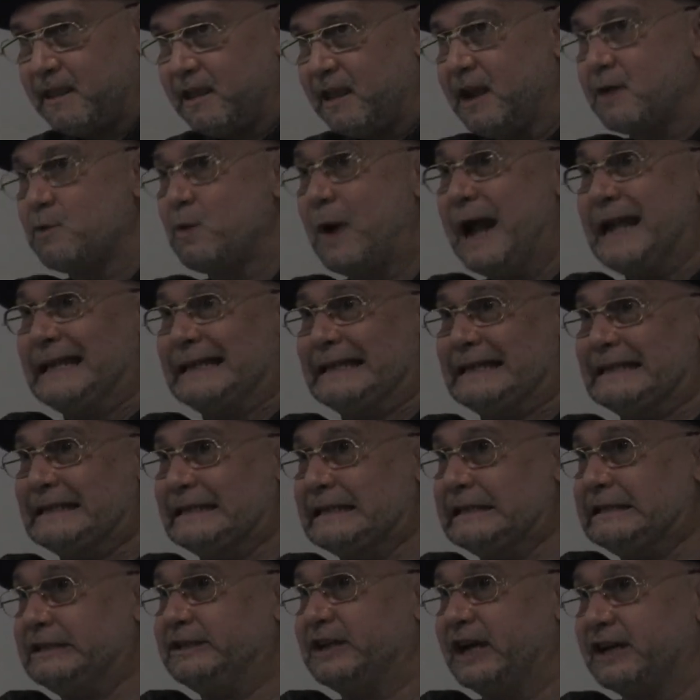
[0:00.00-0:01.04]
and what
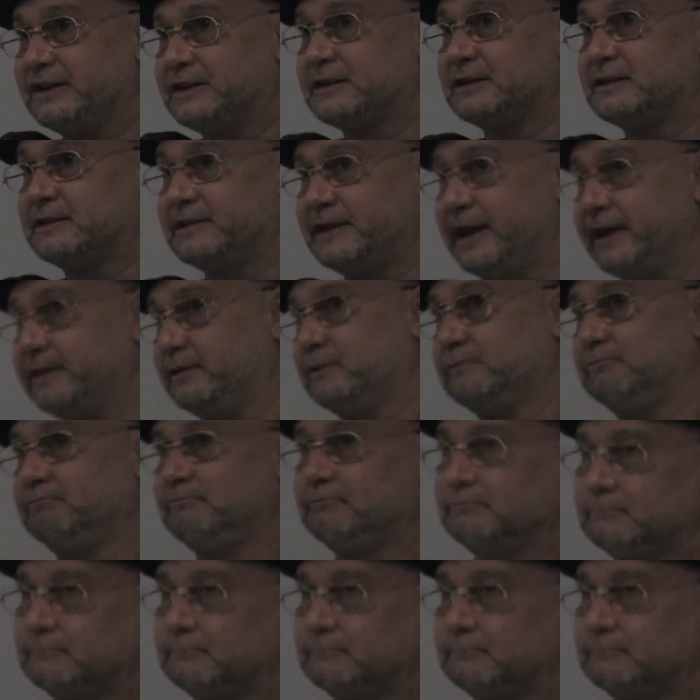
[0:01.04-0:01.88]
the judge said.